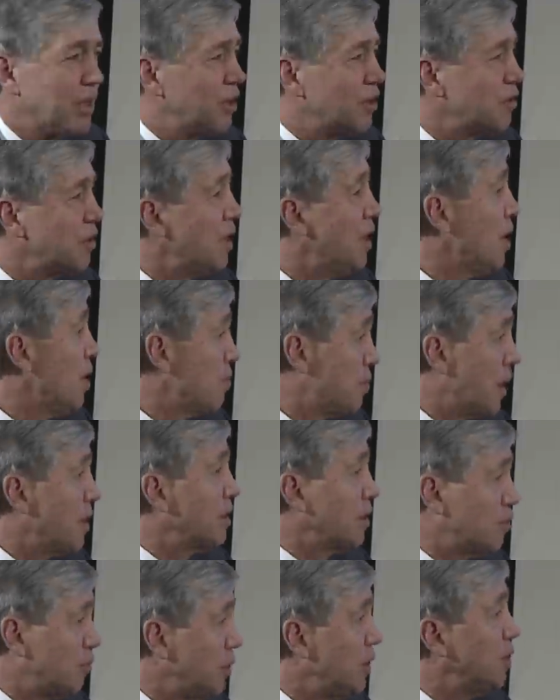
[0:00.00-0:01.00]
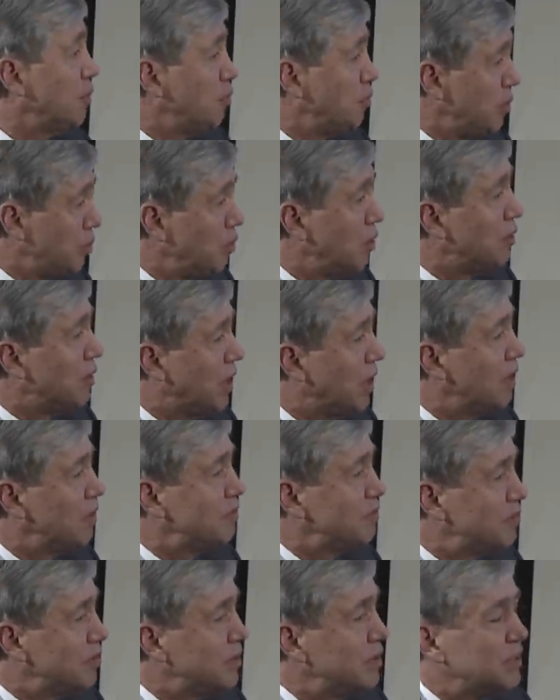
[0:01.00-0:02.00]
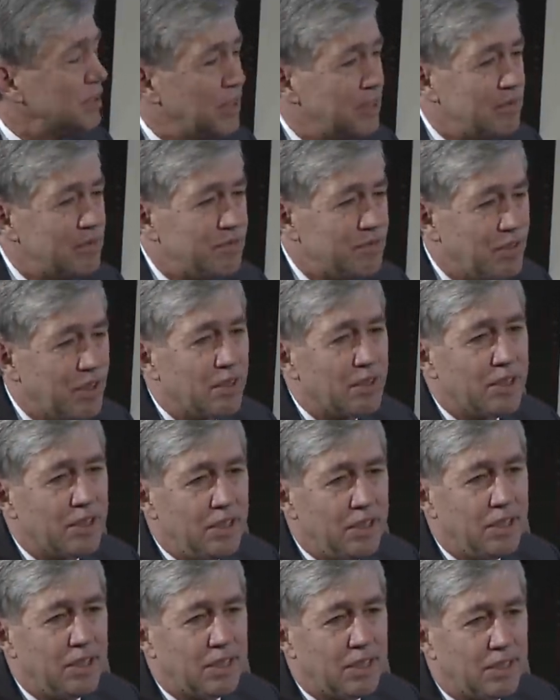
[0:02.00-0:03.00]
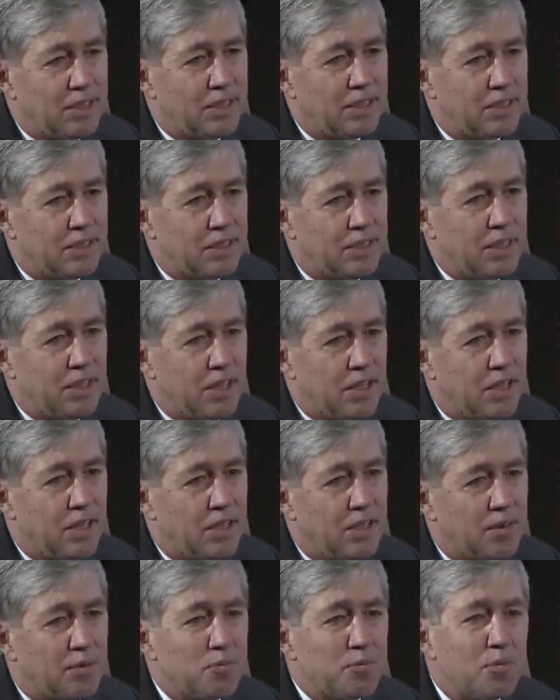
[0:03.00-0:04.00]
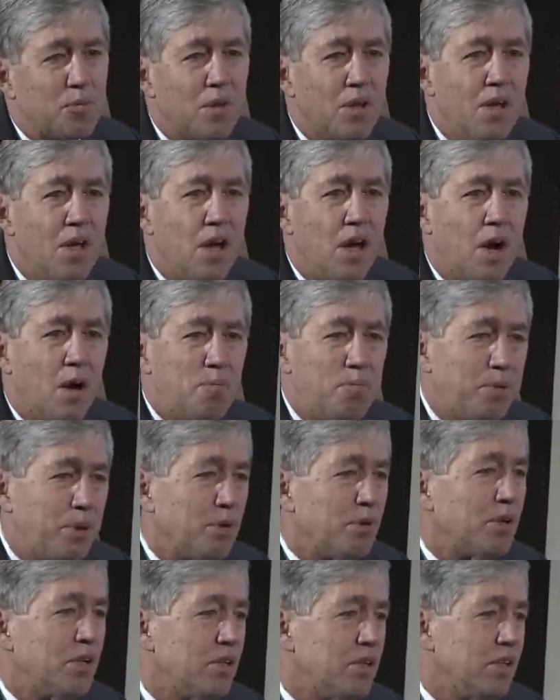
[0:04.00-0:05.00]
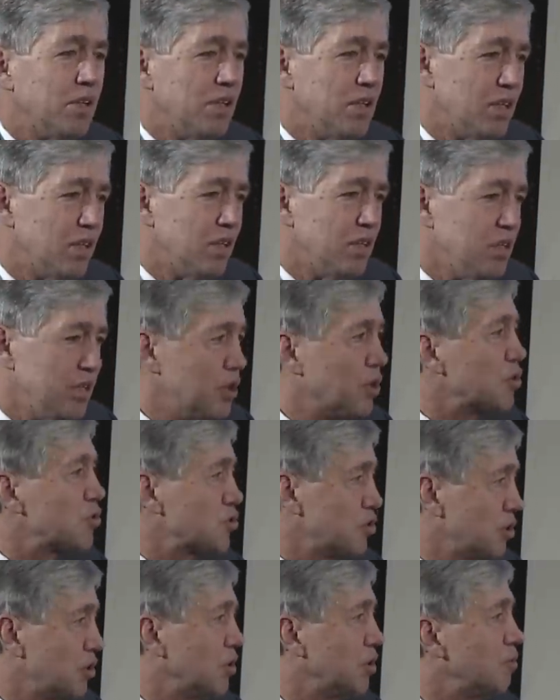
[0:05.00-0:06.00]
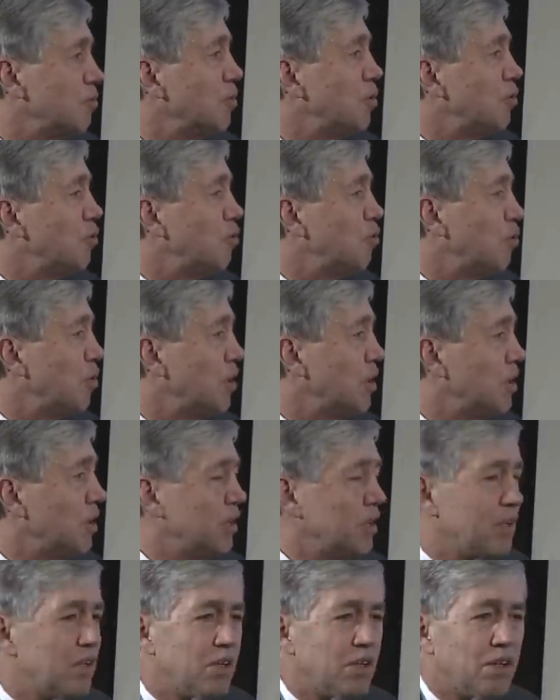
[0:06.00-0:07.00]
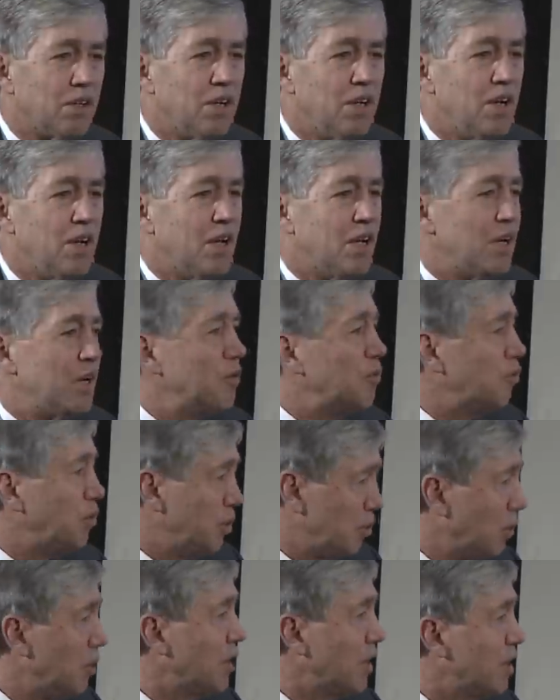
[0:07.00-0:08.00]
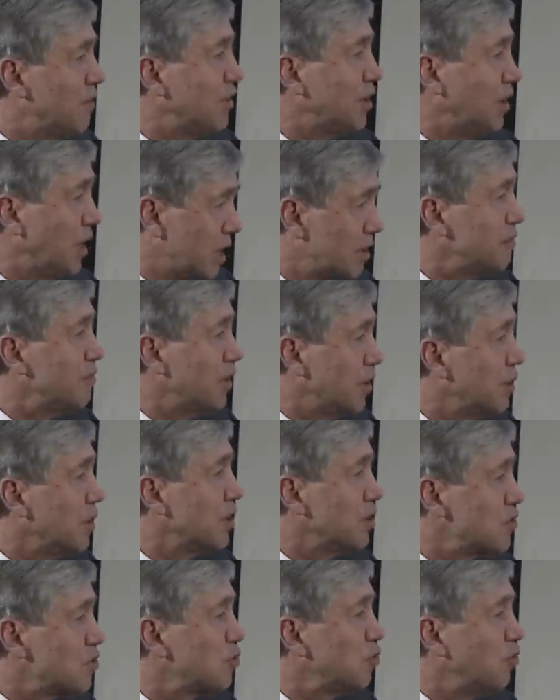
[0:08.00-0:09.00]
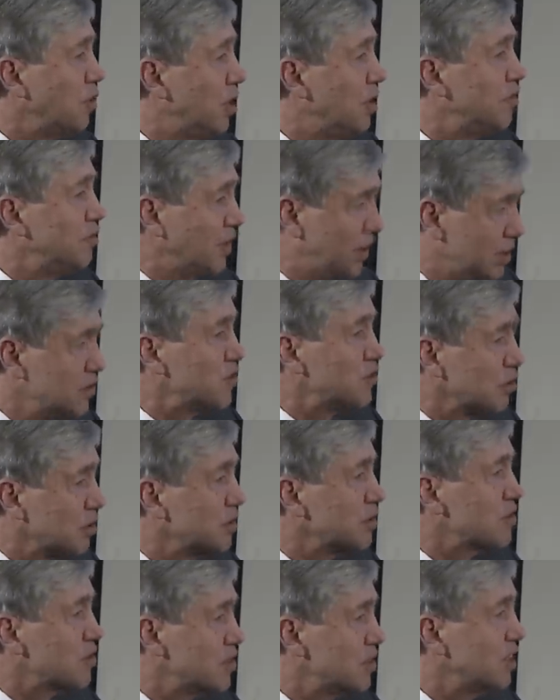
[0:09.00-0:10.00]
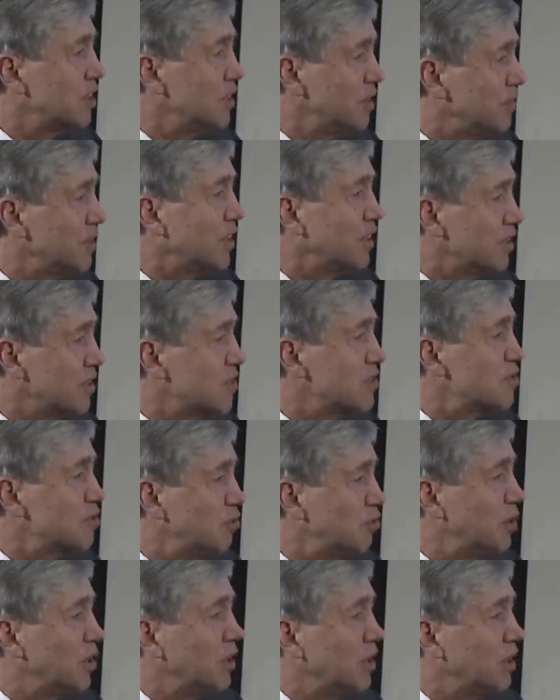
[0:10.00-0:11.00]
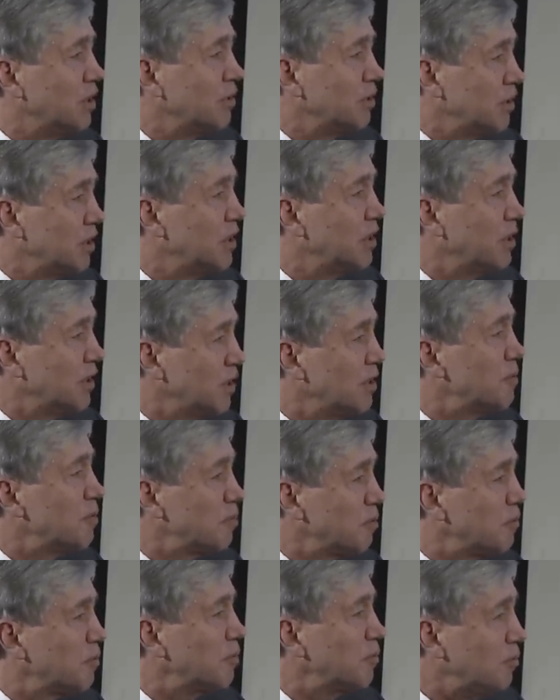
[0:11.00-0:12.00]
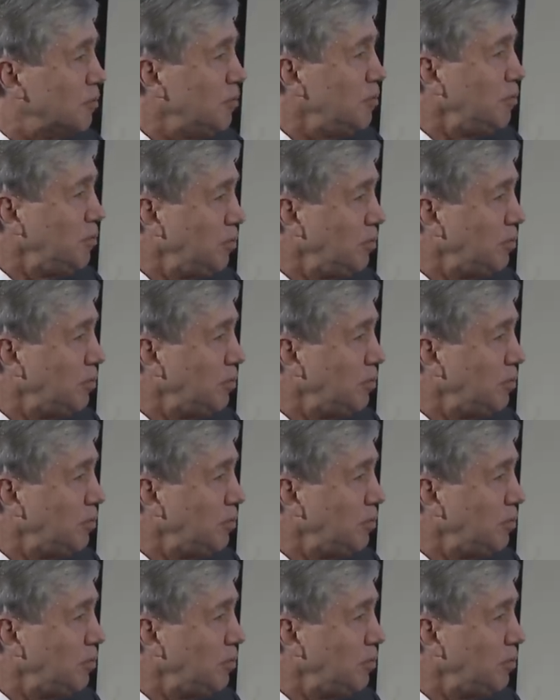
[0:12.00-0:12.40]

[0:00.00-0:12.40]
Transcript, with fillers: health. But I think we, we will have a, a very, a period in the near term where we will have a lot of variants of uncertain significance. Which is why I'm picking on 2020,